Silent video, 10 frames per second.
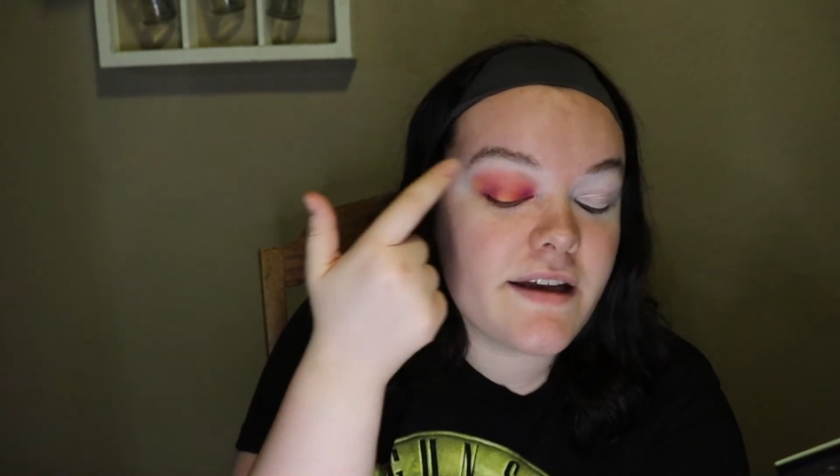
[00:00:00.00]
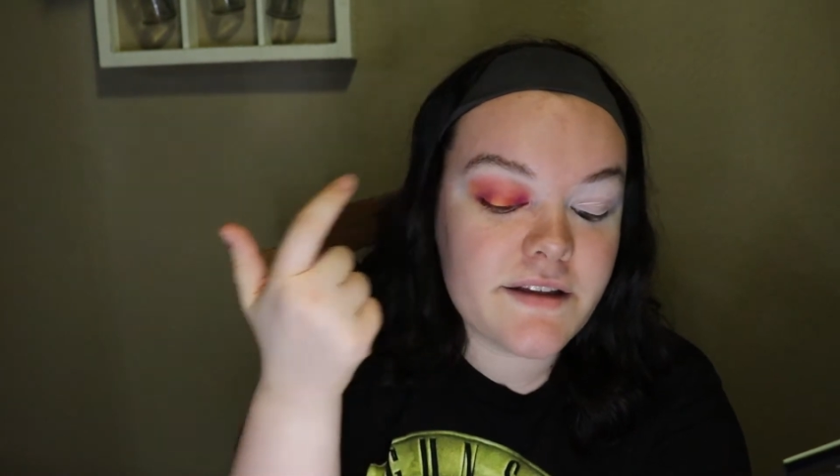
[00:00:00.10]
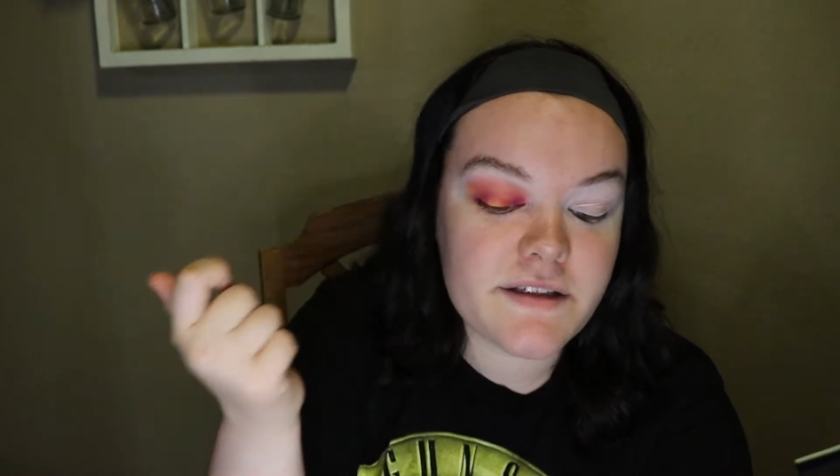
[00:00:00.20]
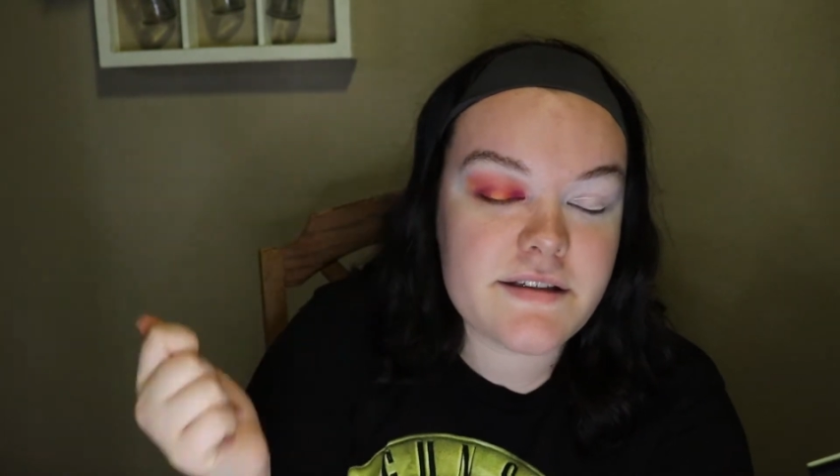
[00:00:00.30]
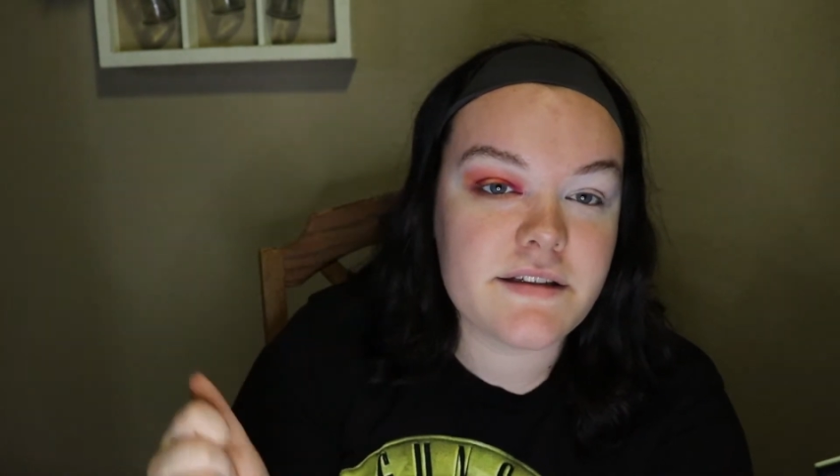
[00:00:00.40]
it
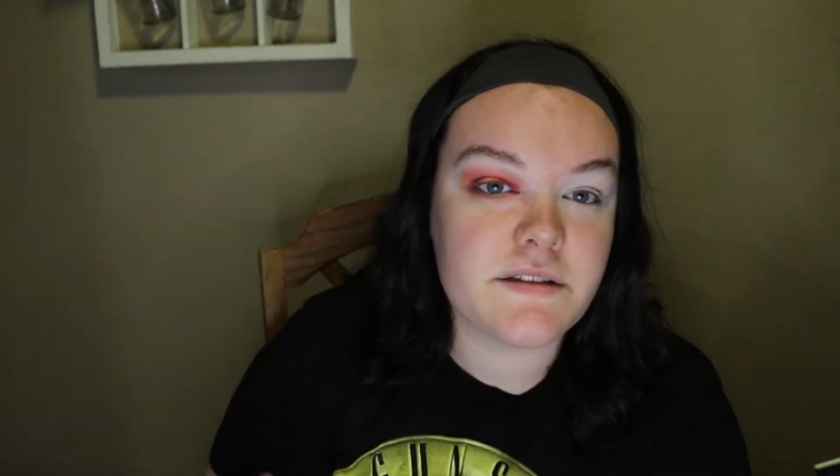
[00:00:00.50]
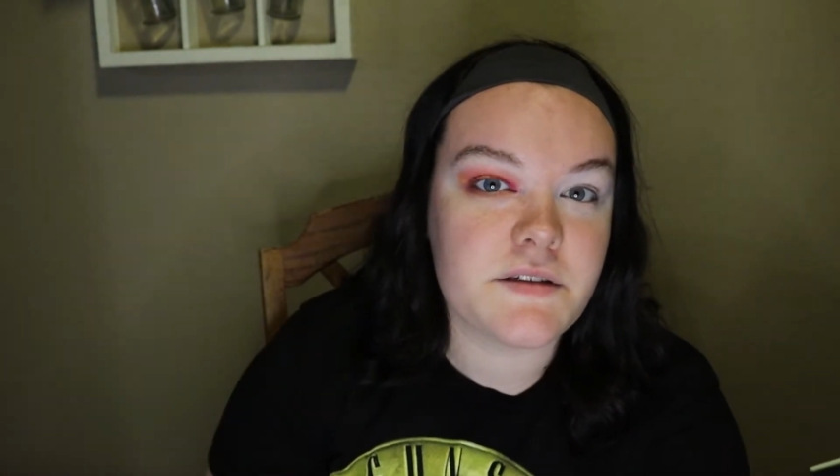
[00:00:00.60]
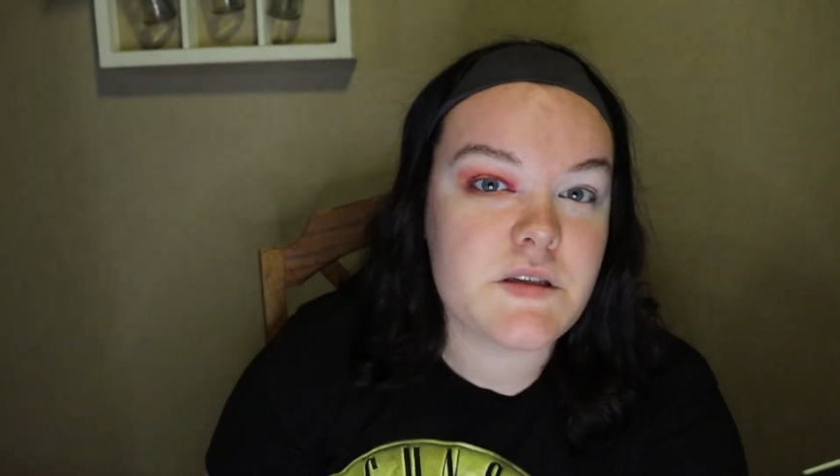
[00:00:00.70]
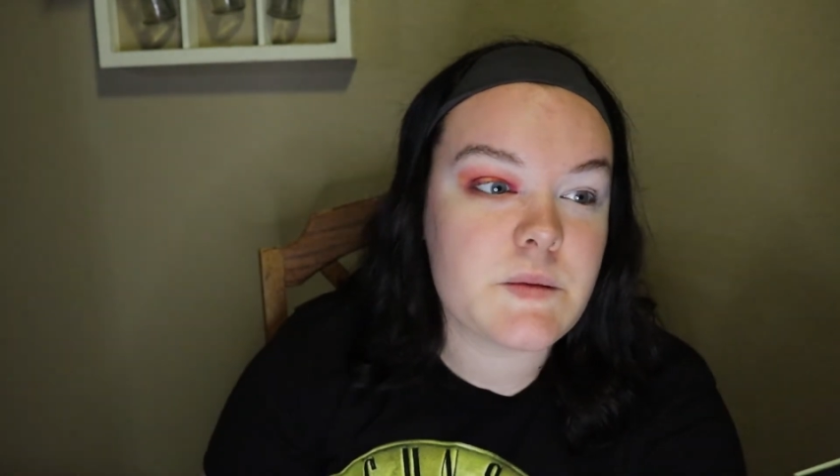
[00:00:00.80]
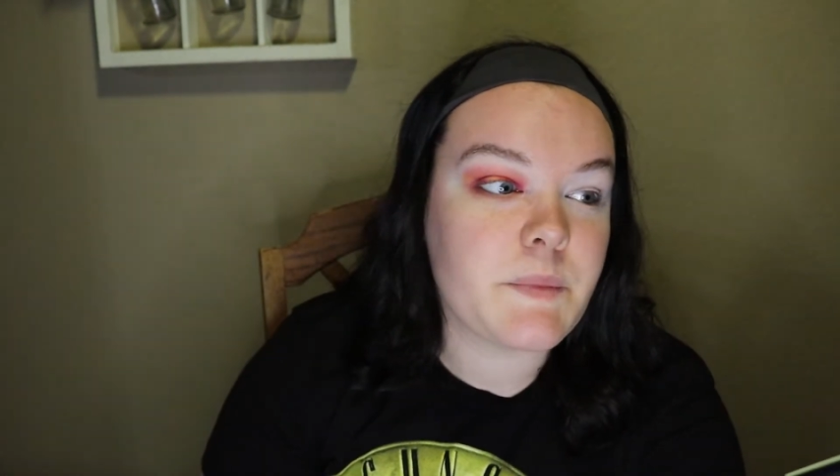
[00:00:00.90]
looks a
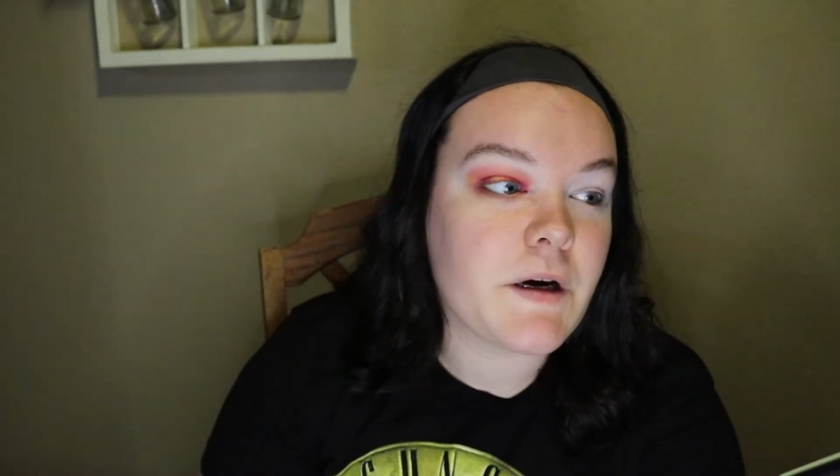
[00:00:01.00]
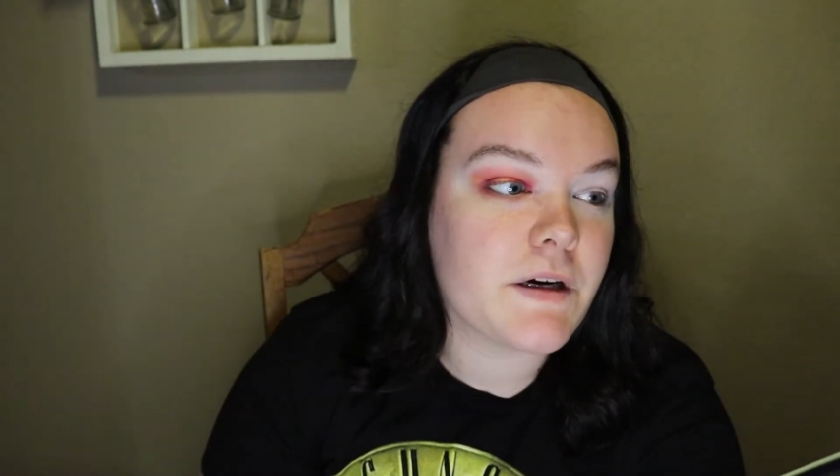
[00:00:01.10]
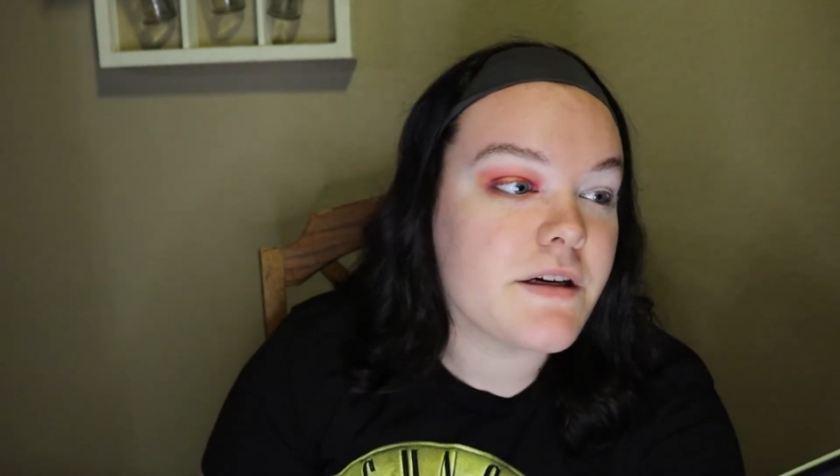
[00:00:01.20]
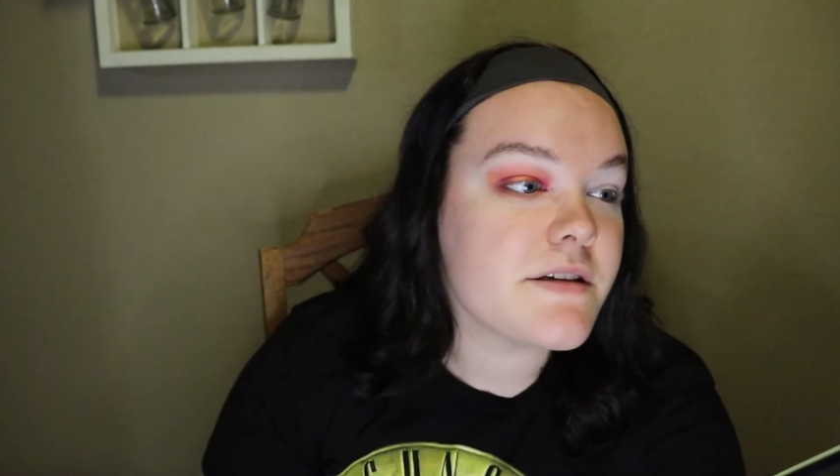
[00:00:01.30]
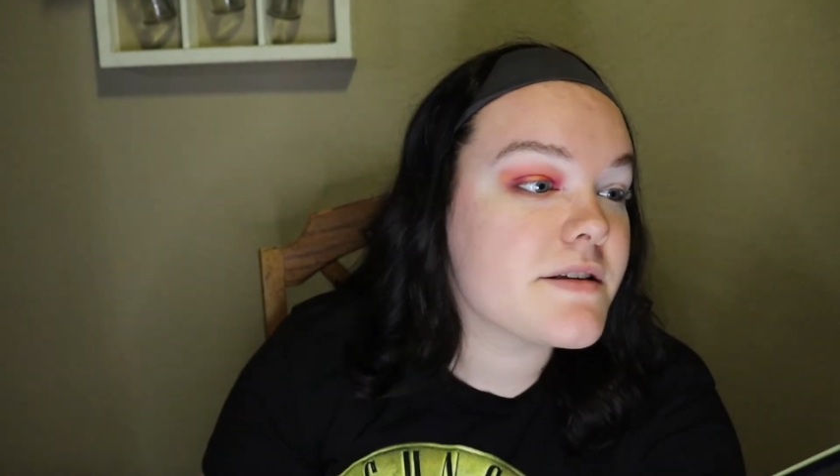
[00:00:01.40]
little
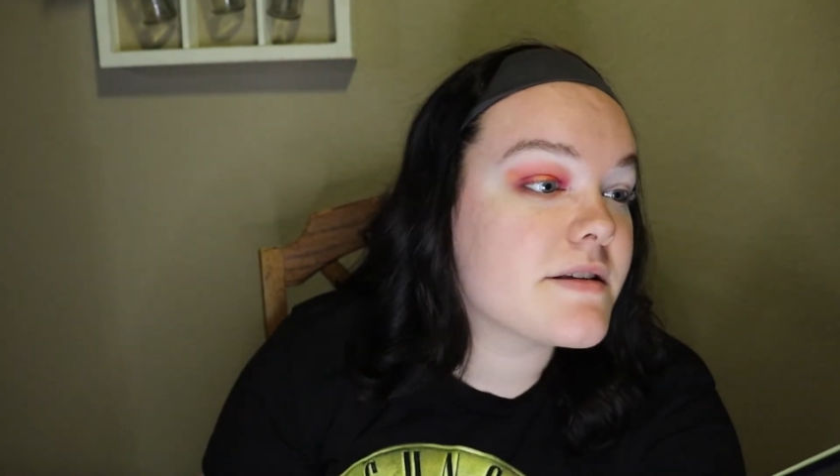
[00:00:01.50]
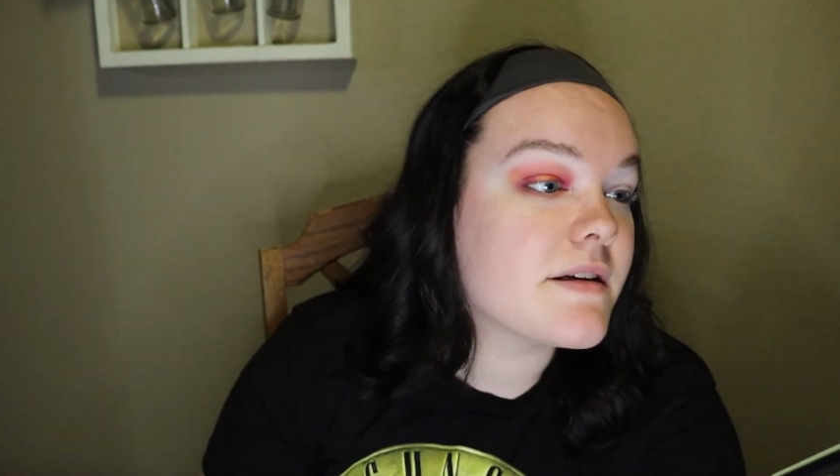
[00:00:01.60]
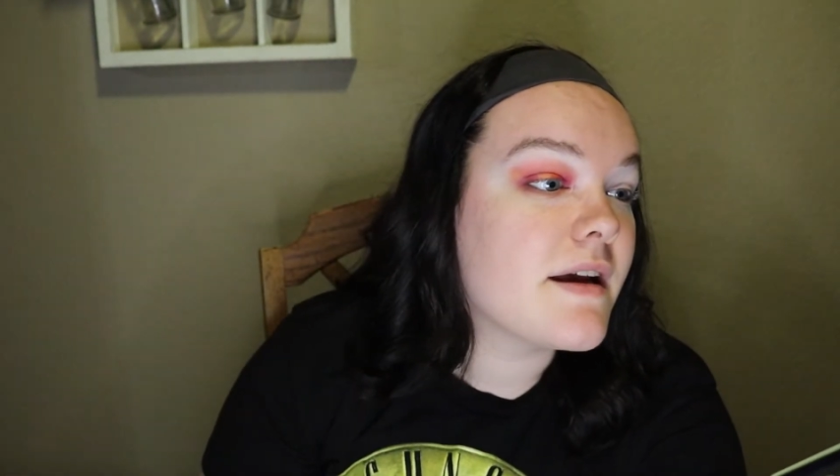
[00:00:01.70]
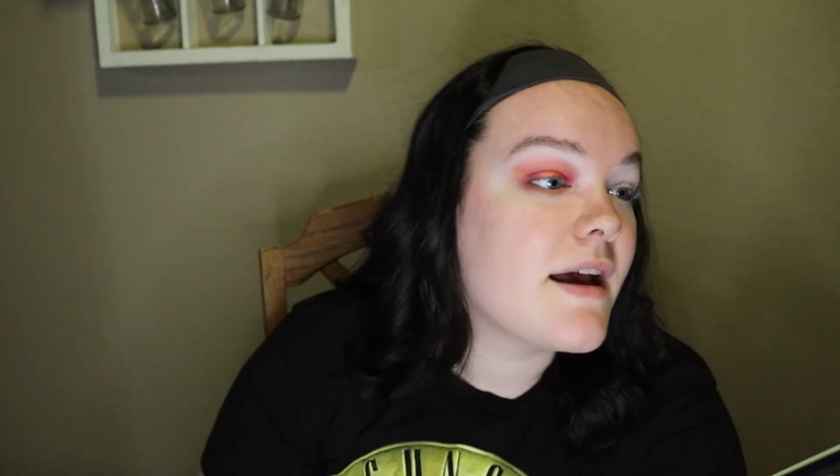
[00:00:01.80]
sparse